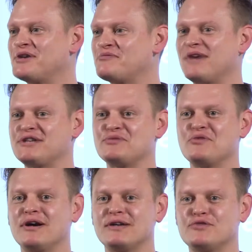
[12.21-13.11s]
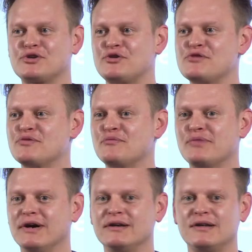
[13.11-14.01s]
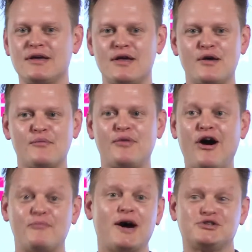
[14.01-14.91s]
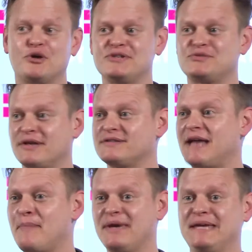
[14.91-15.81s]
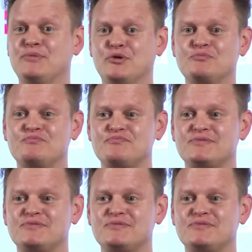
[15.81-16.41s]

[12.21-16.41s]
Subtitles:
I don't actually work in recruitment, but part of my job is to understand people.